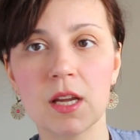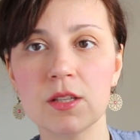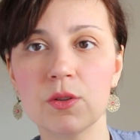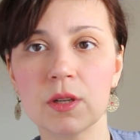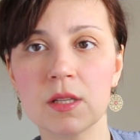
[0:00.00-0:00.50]

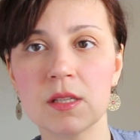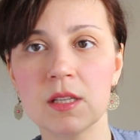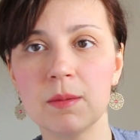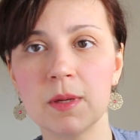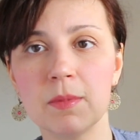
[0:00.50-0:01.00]
As you can
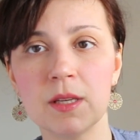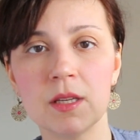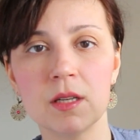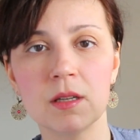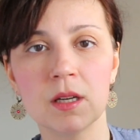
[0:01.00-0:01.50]
see, maybe
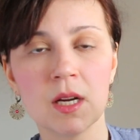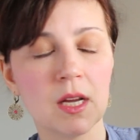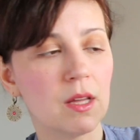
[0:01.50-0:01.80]
here,